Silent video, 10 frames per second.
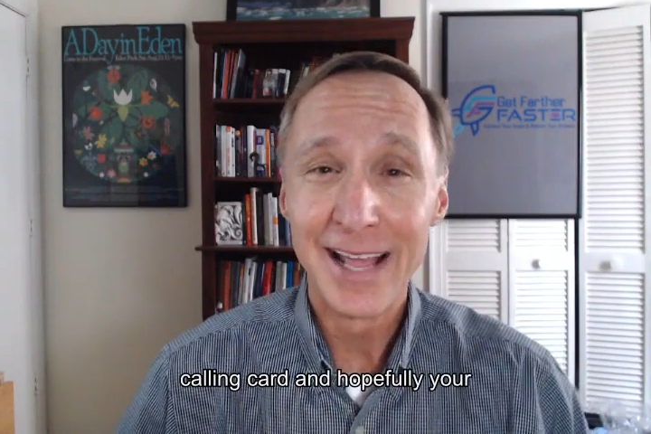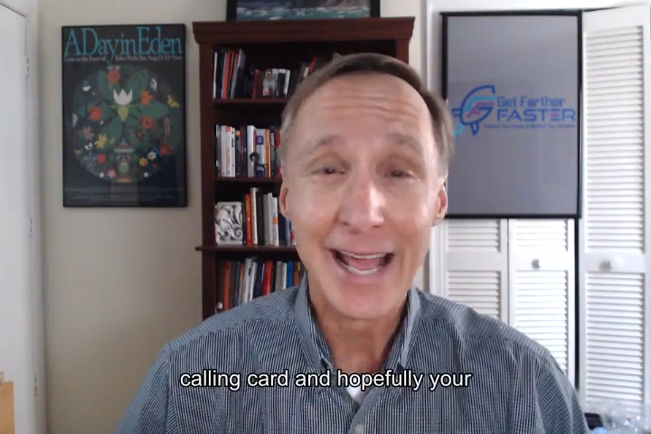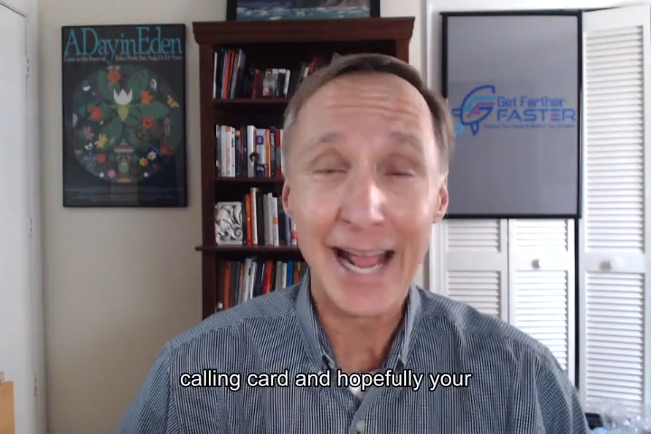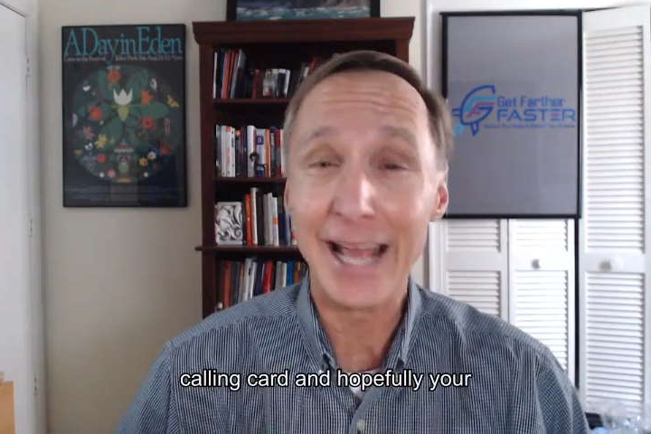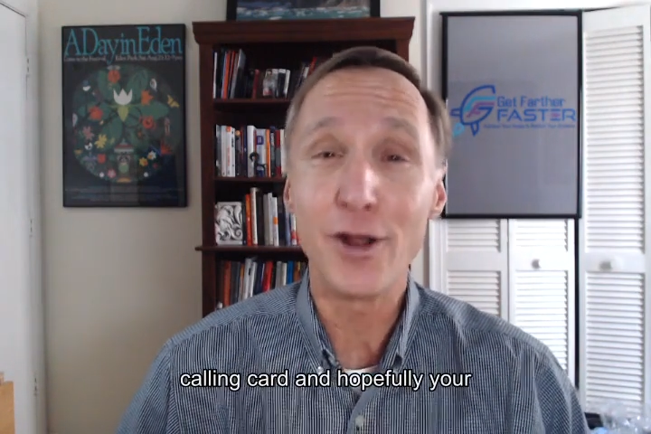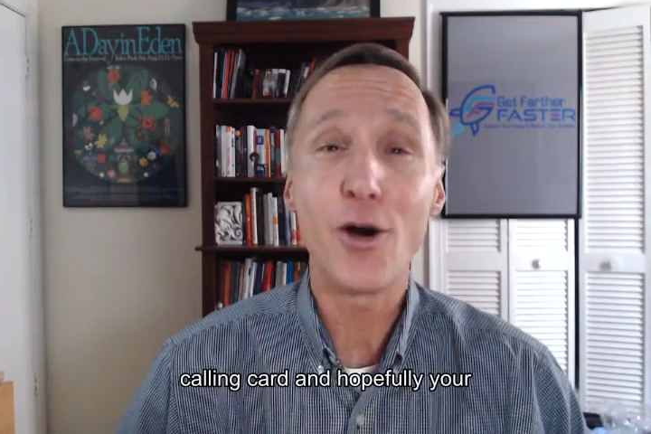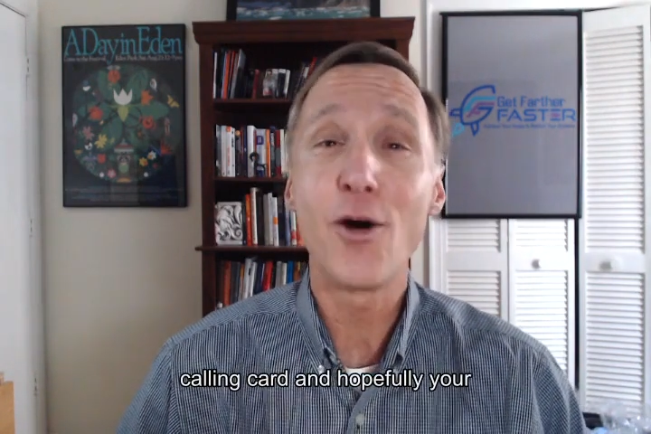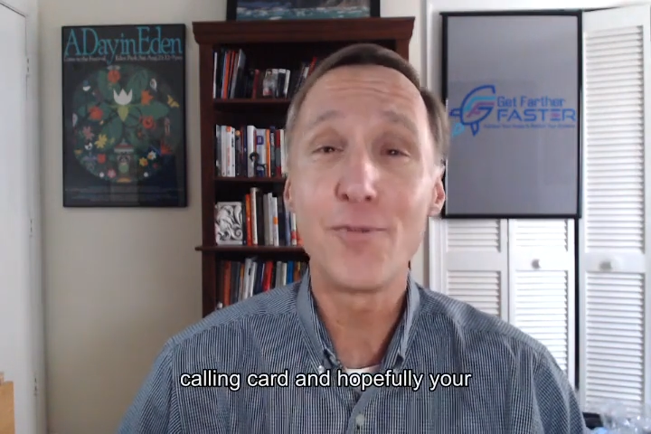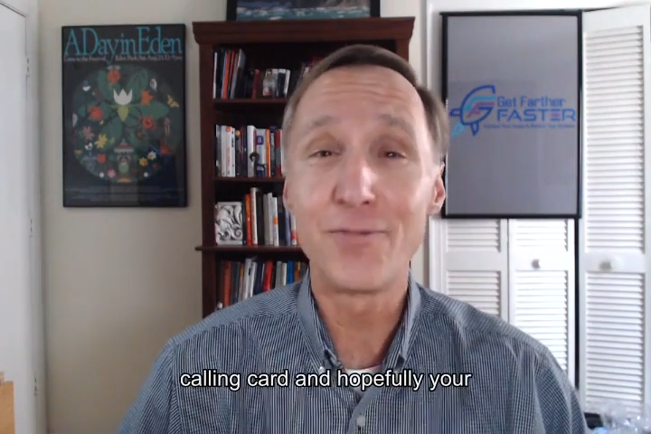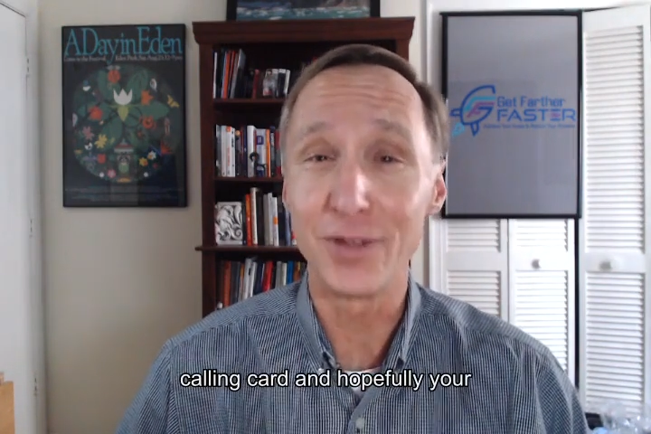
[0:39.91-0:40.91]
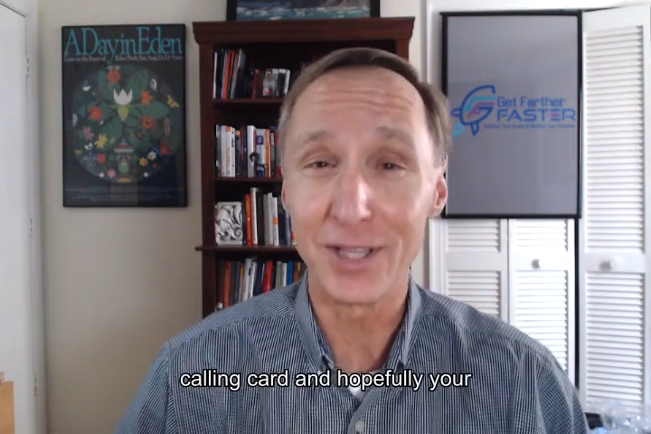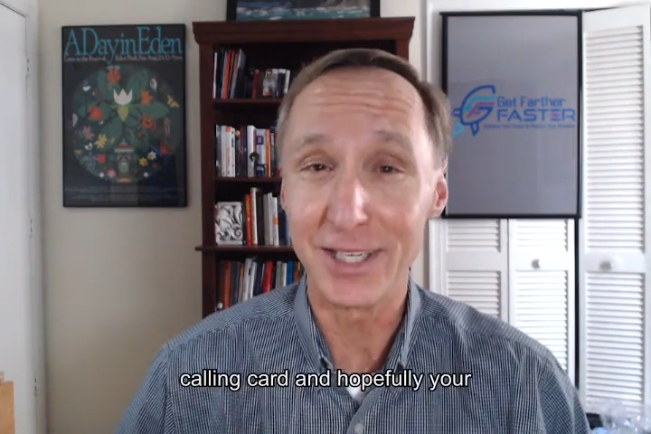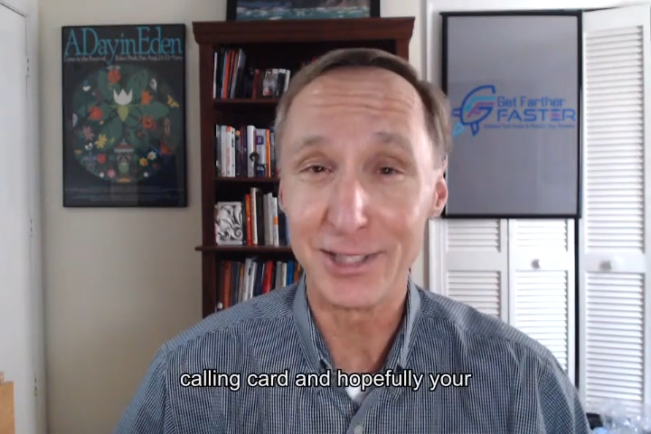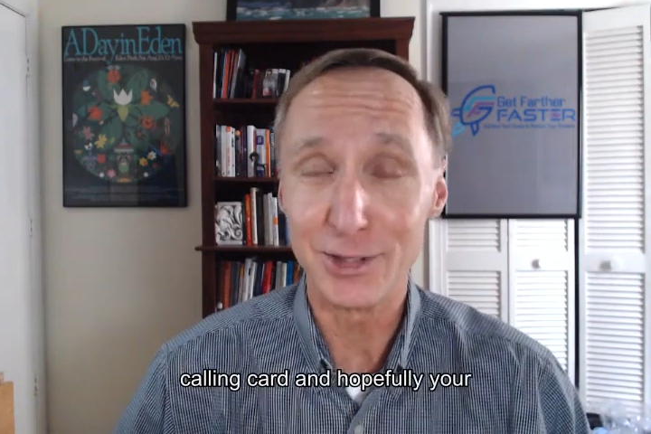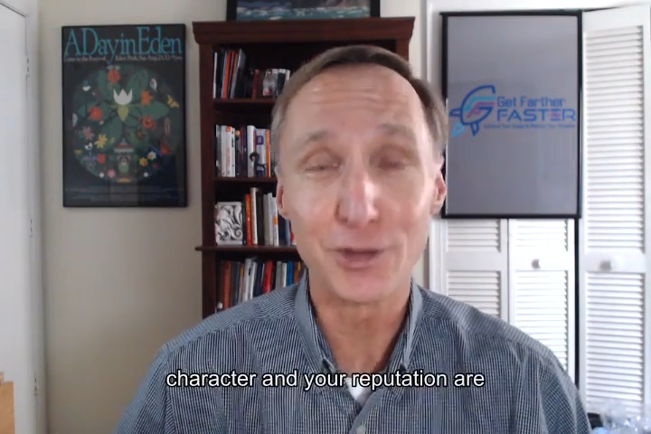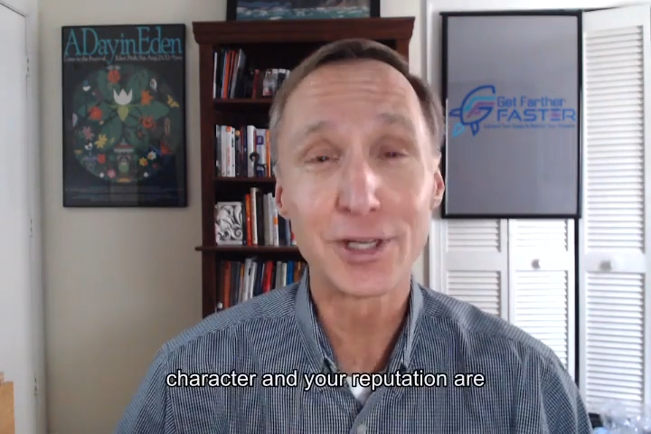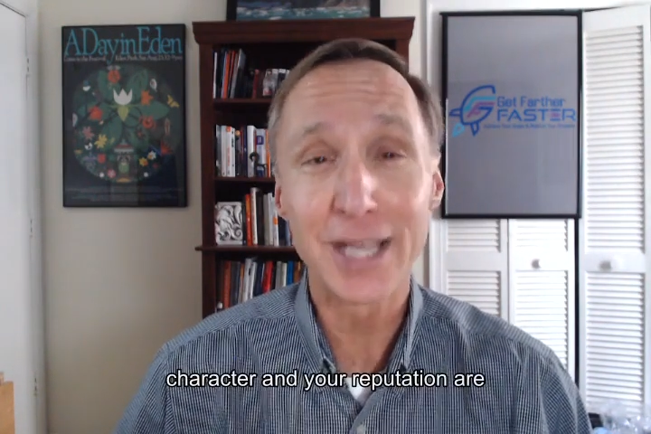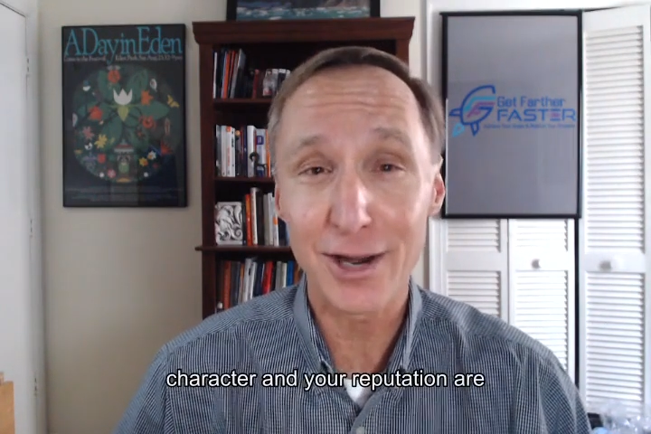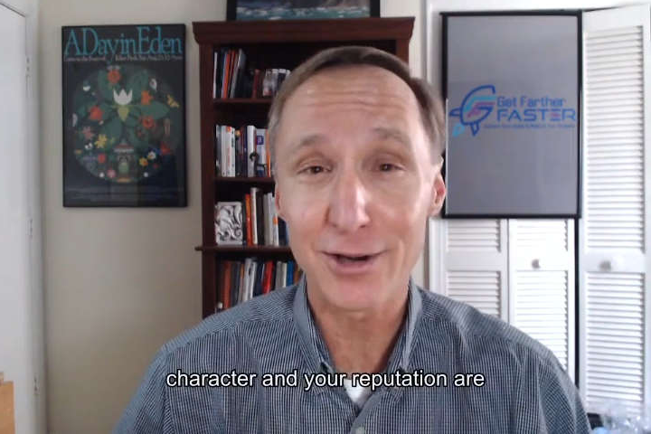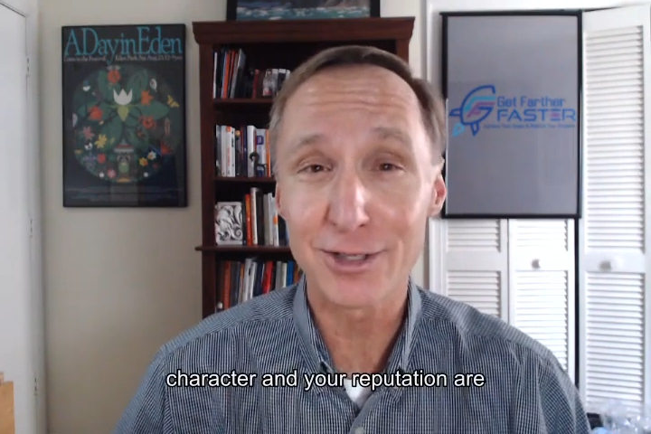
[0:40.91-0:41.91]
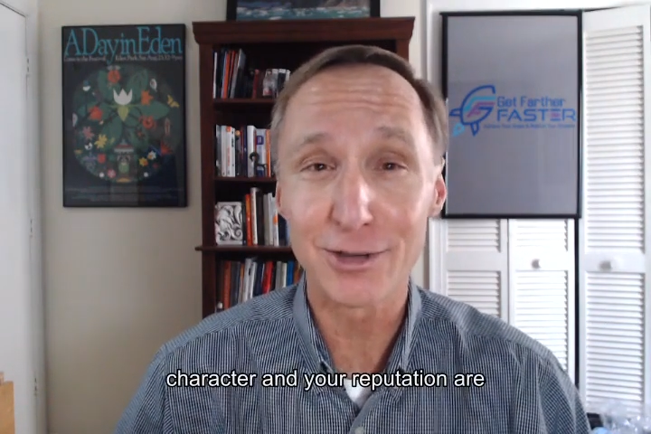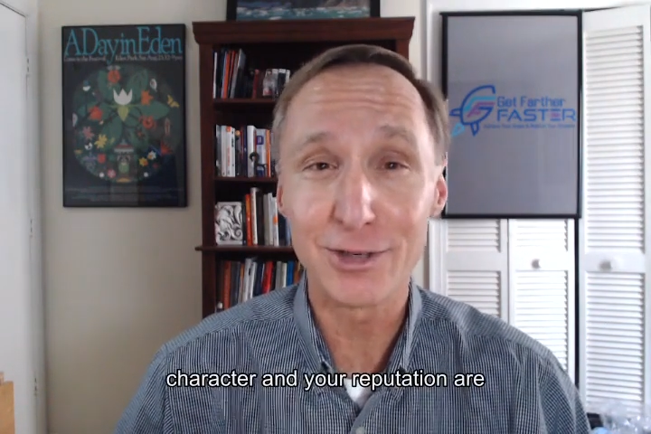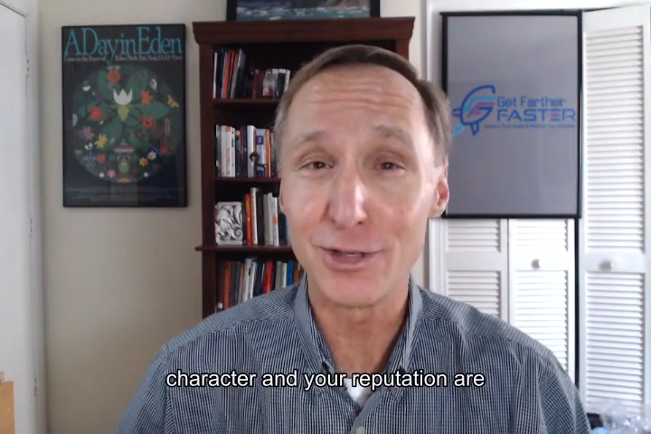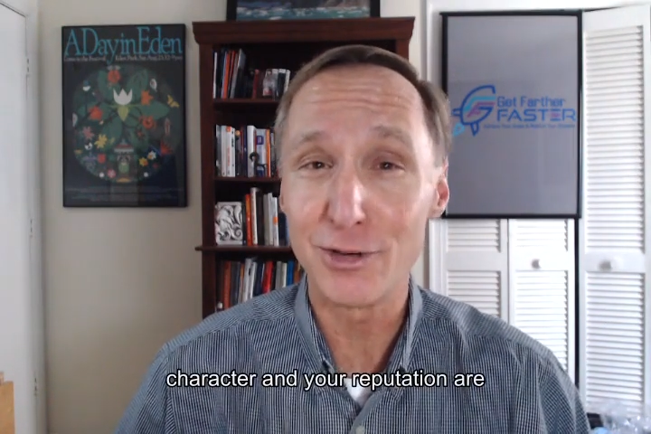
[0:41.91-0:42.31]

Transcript: And hopefully, your character and